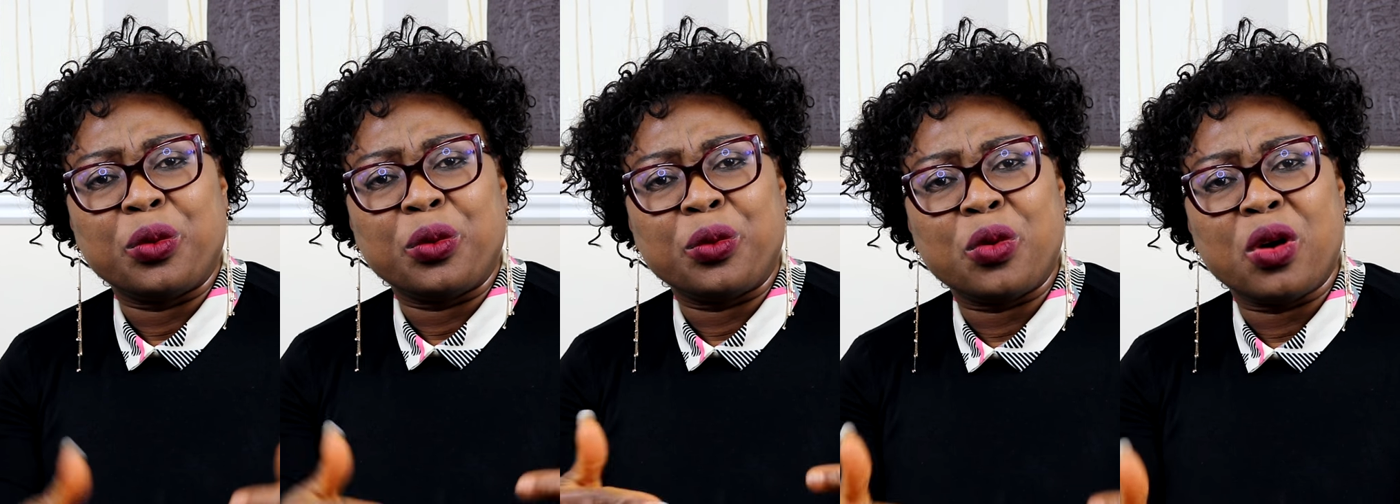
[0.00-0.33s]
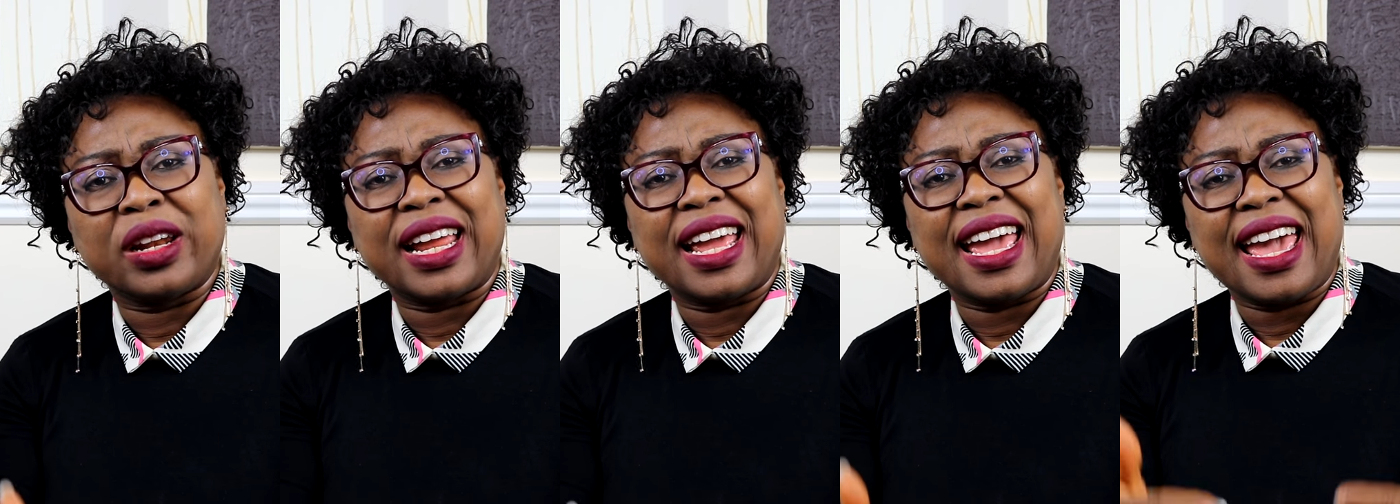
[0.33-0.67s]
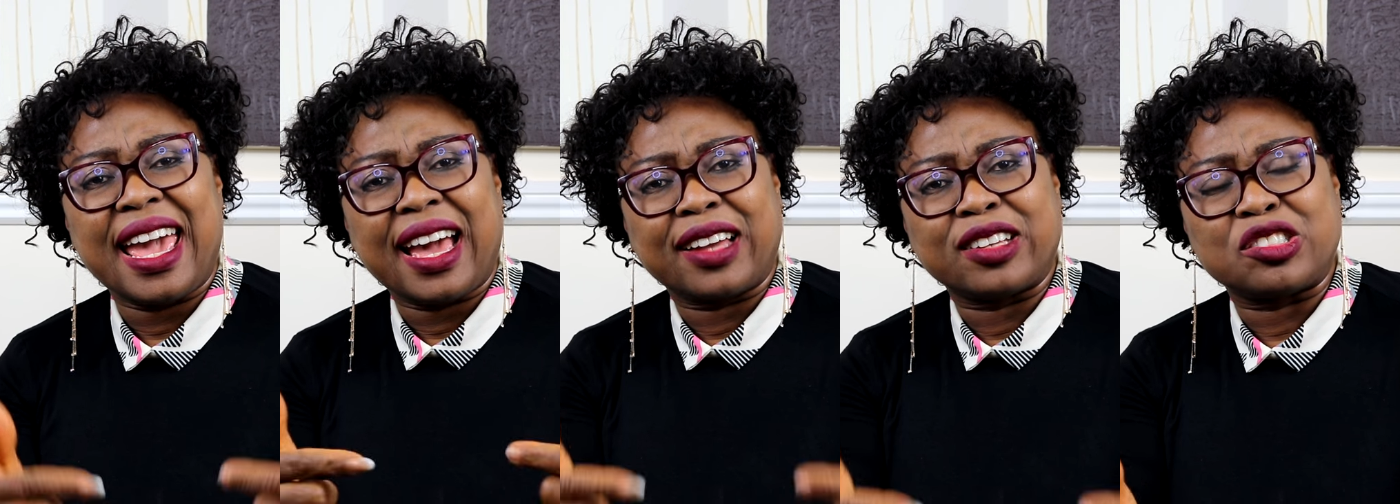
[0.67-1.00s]
what
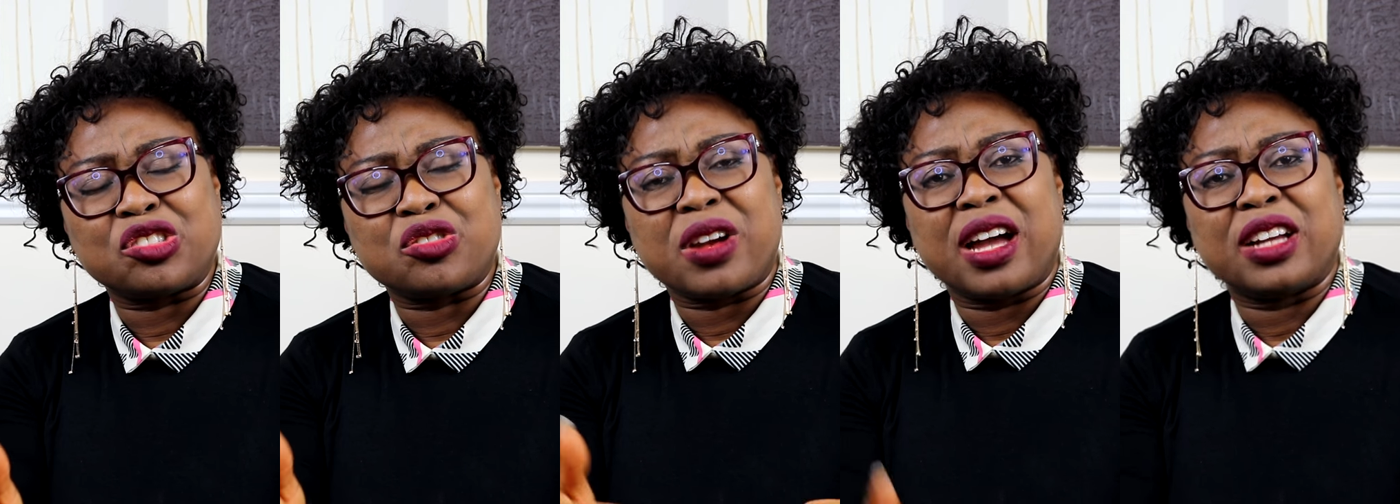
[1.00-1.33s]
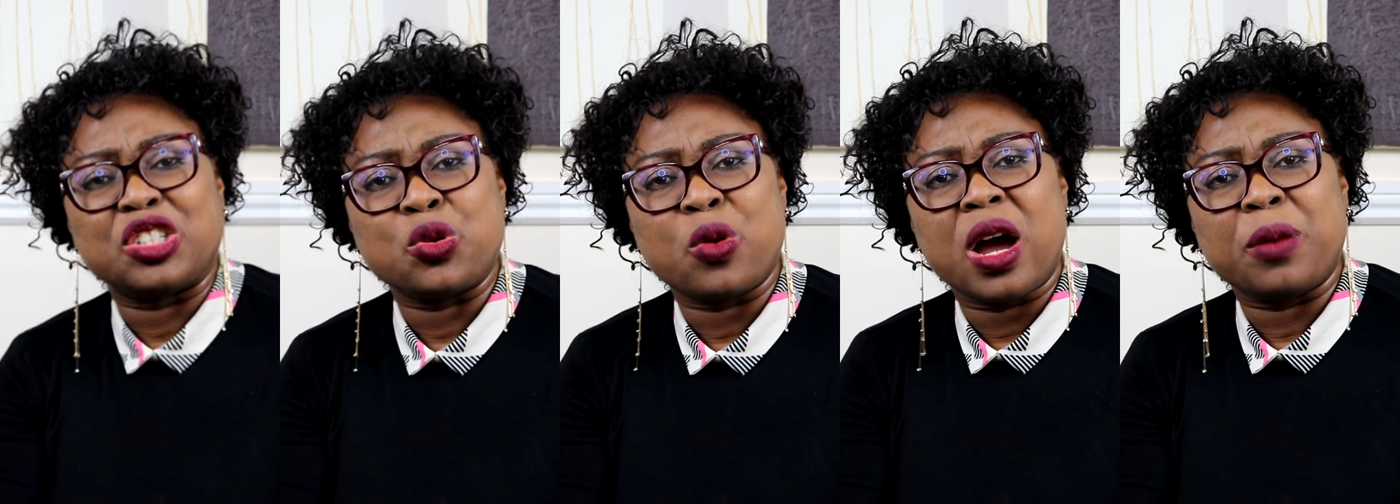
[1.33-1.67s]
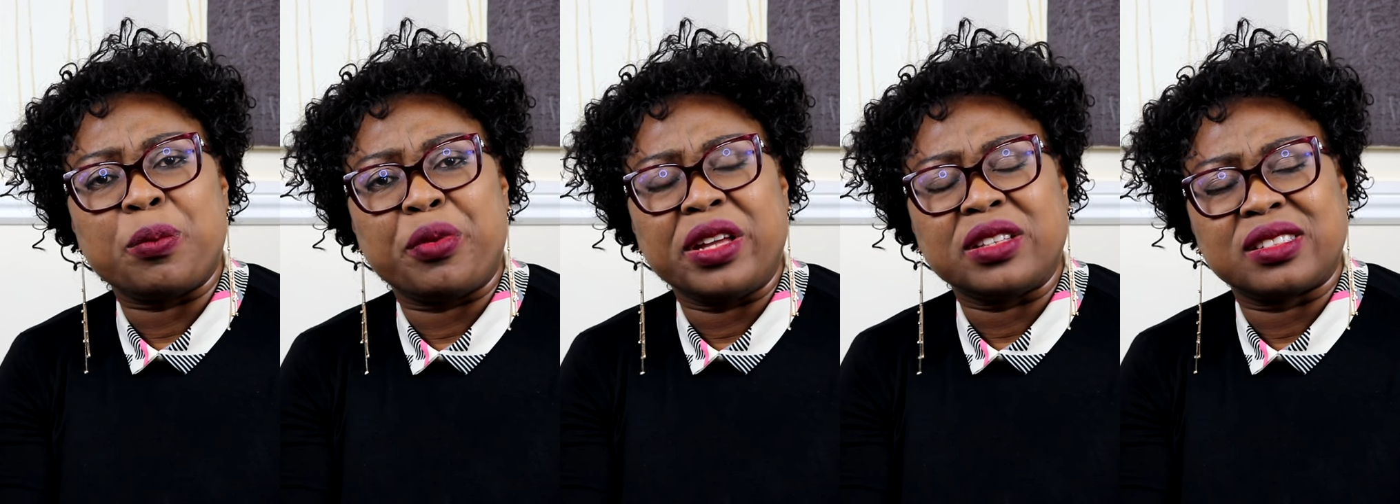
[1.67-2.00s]
extra do I
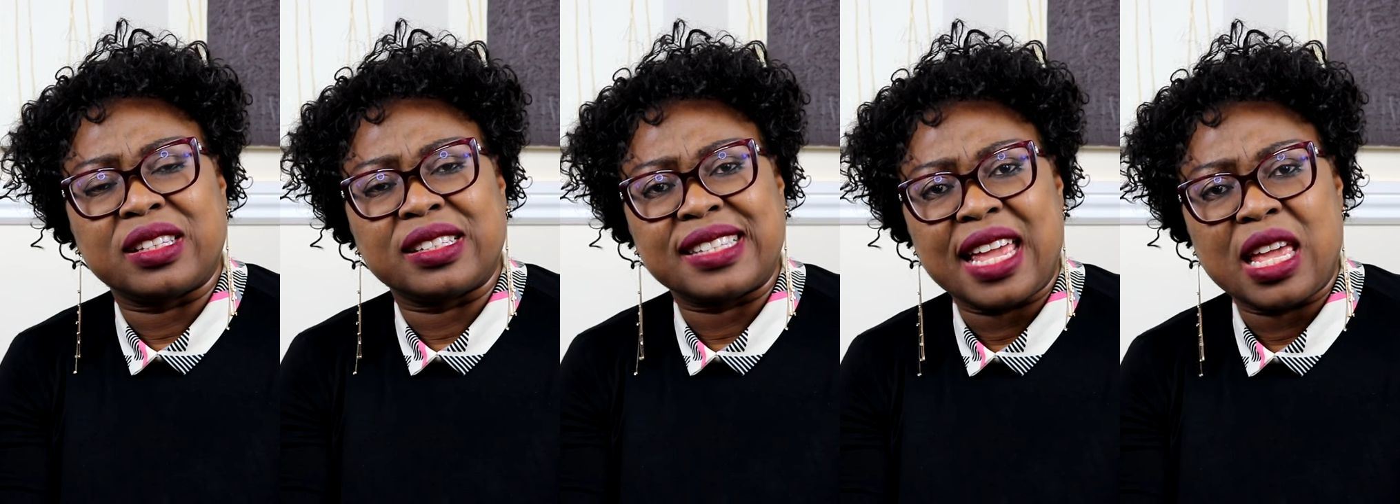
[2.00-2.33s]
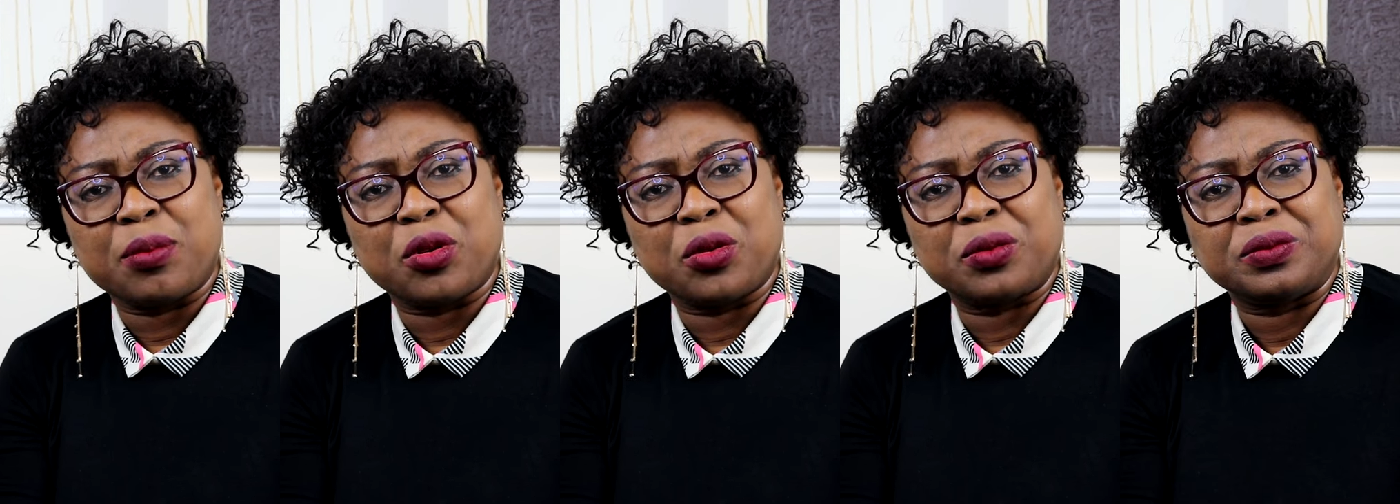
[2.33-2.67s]
bring to the table?